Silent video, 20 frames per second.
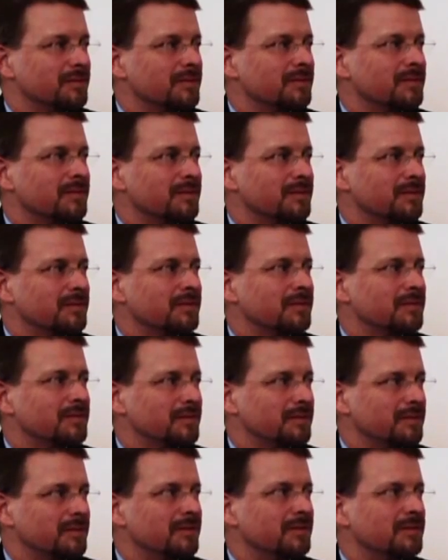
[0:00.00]

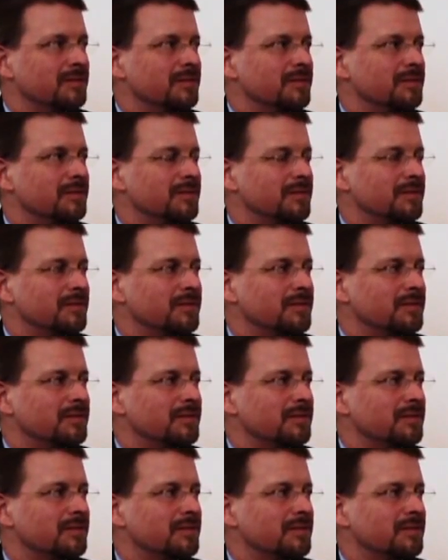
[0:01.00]

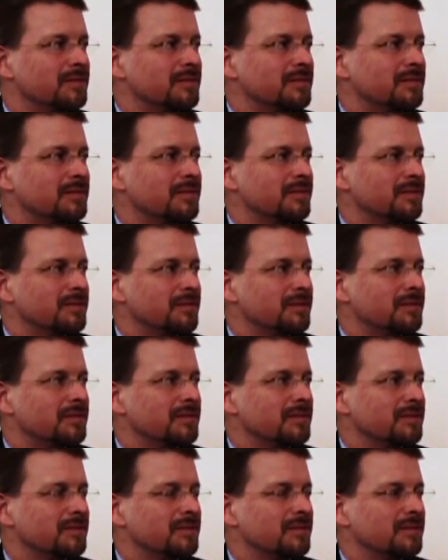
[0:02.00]

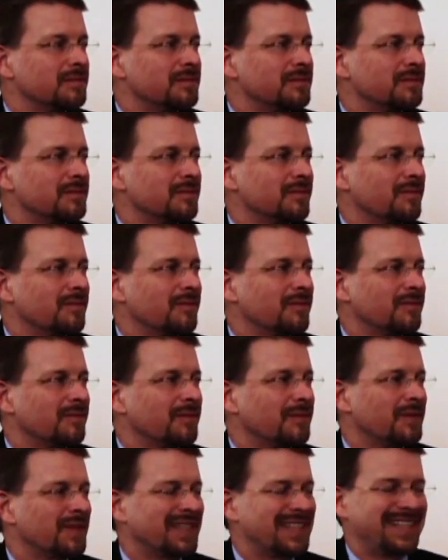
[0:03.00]

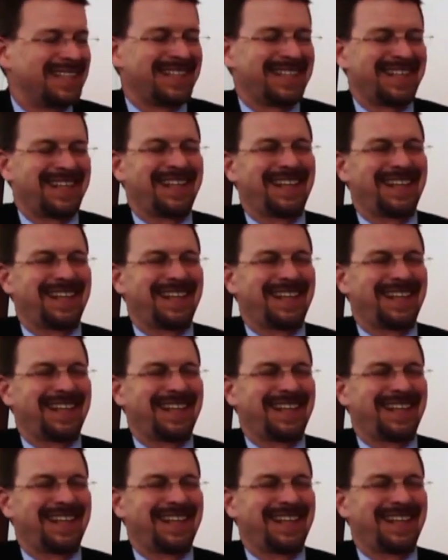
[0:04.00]
This person isn't speaking.